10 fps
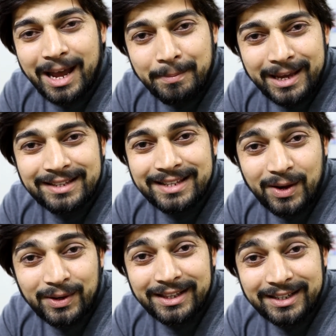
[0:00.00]
i may
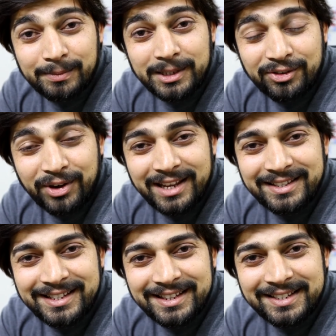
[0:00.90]
sound a little bit
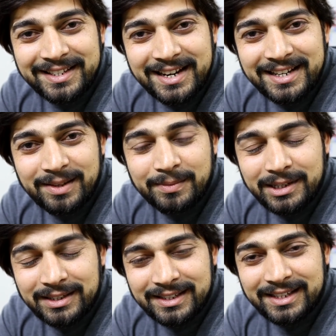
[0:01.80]
crazy in the starting
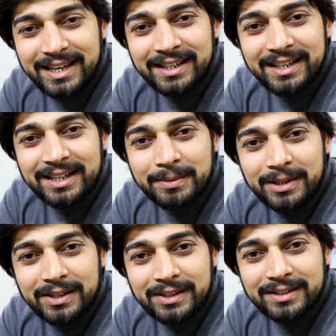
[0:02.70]
but stay there
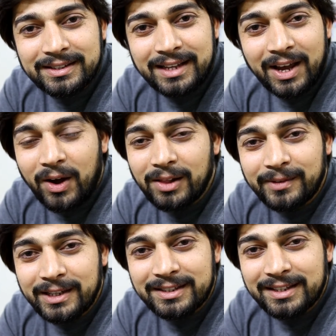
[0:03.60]
because i
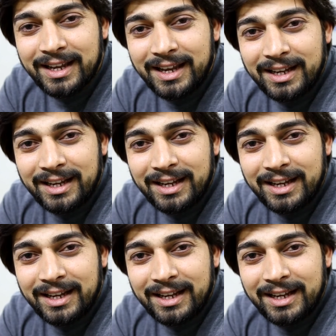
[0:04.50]
always